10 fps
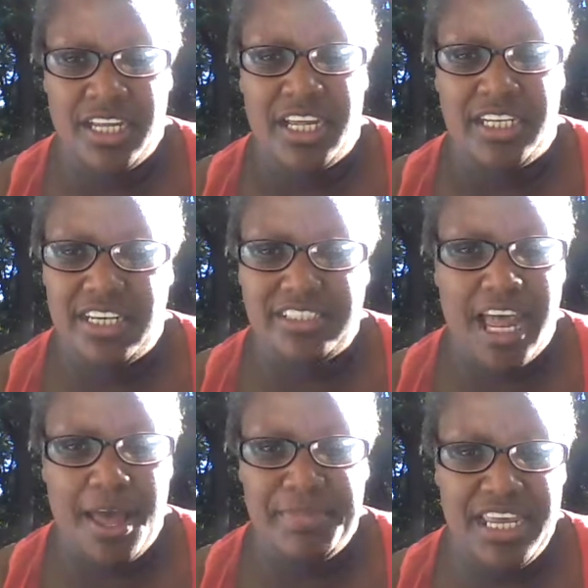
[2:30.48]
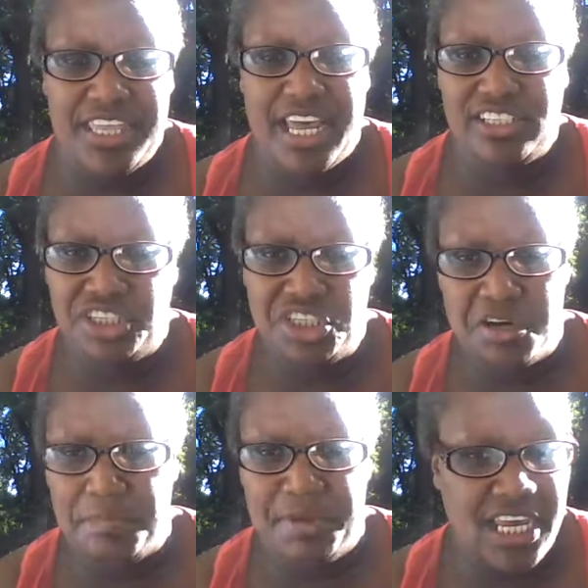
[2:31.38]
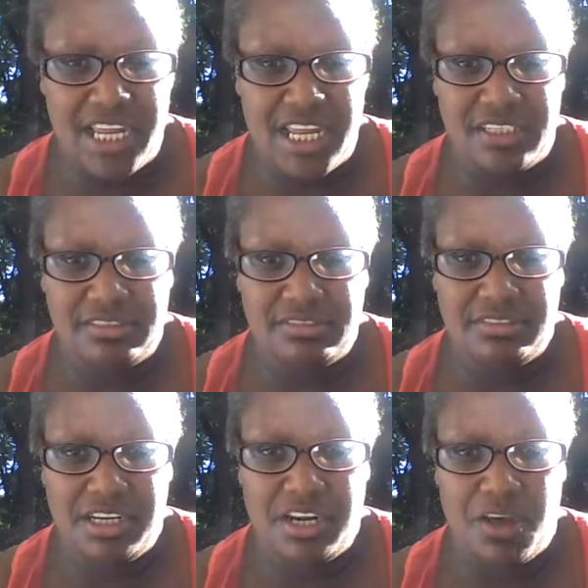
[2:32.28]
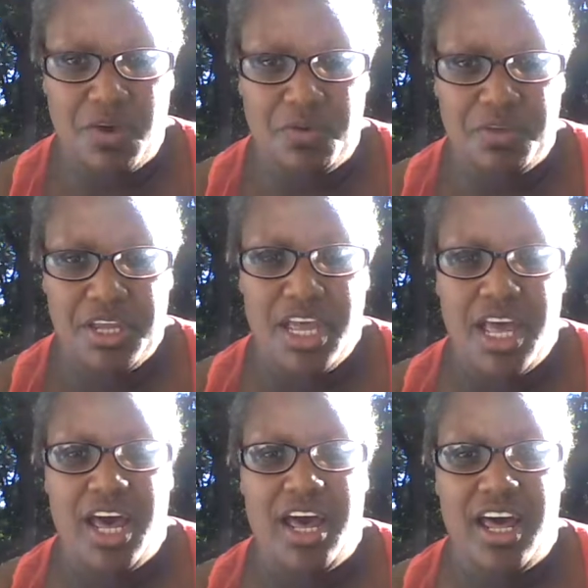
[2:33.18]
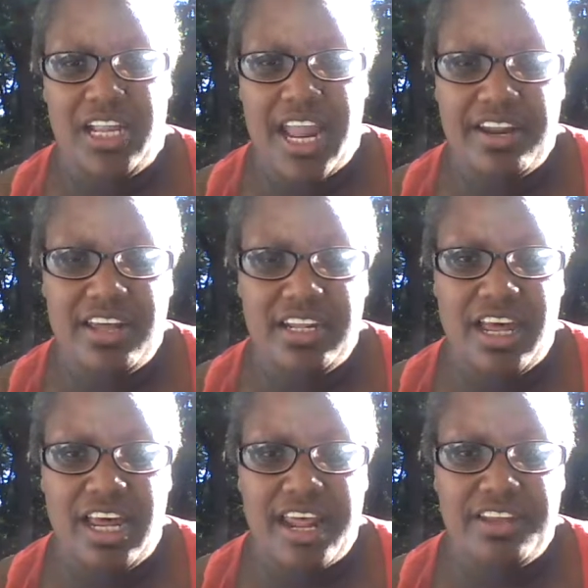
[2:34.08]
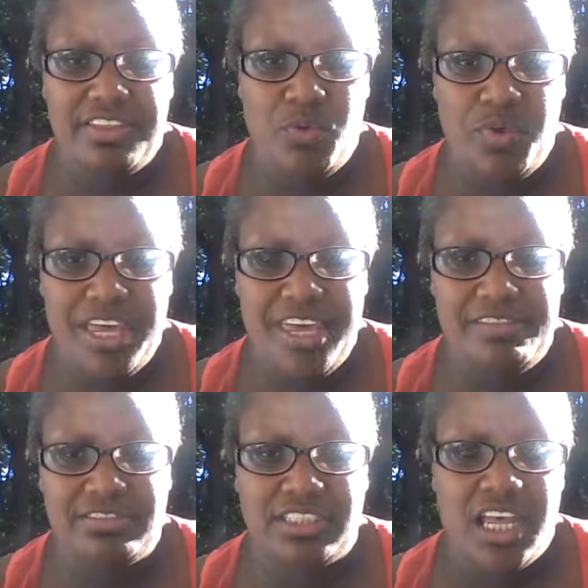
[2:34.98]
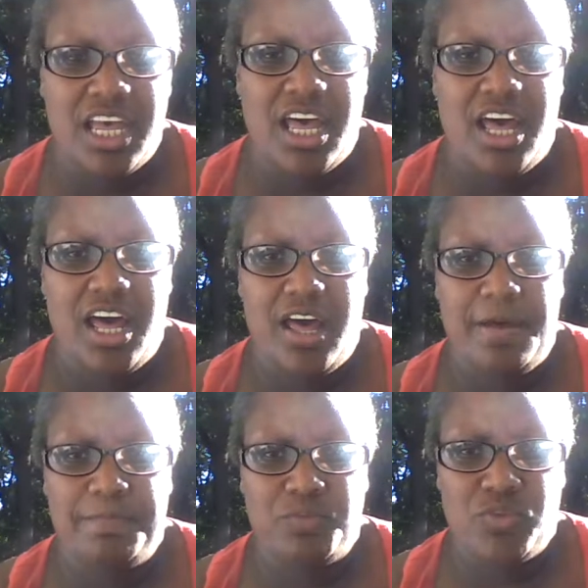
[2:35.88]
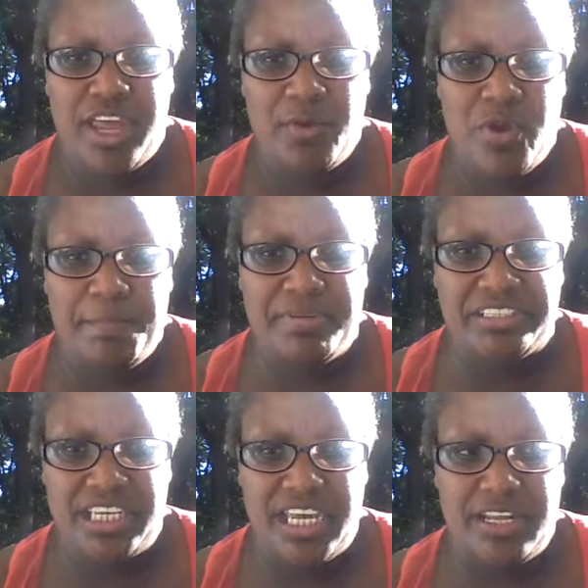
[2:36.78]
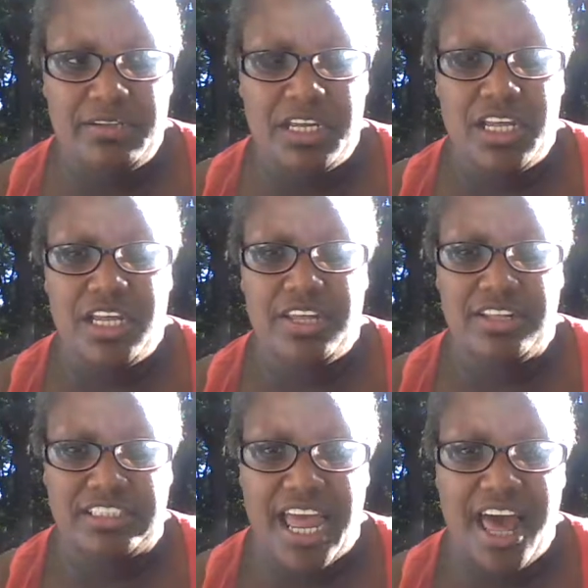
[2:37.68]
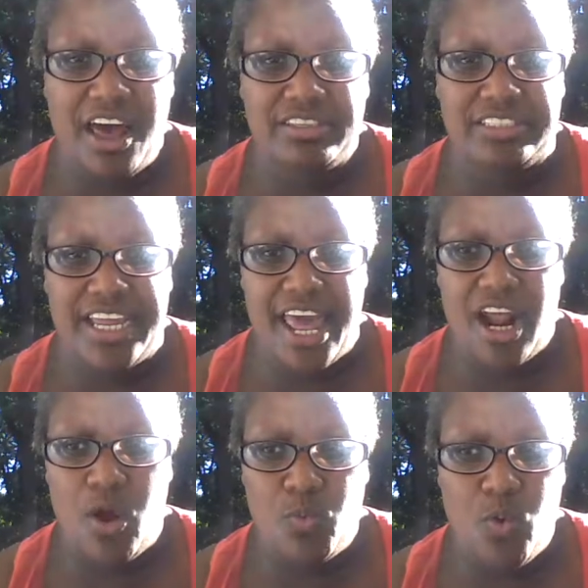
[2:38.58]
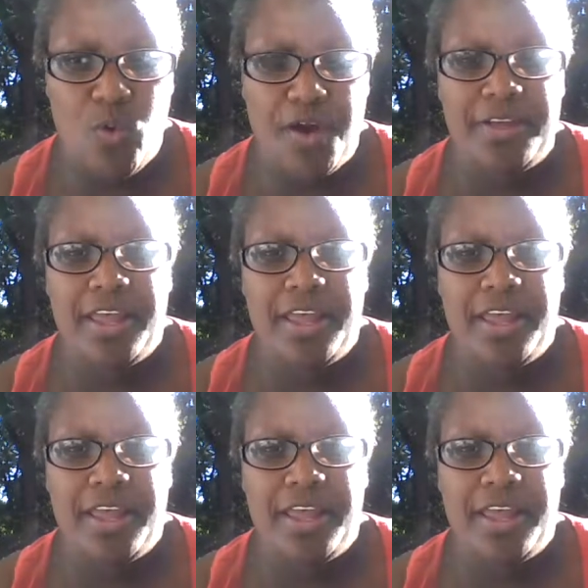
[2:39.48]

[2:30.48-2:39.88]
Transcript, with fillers: does not mean that it's European you know uh, a lot of a lot of the weaves um, they represent the styles that are worn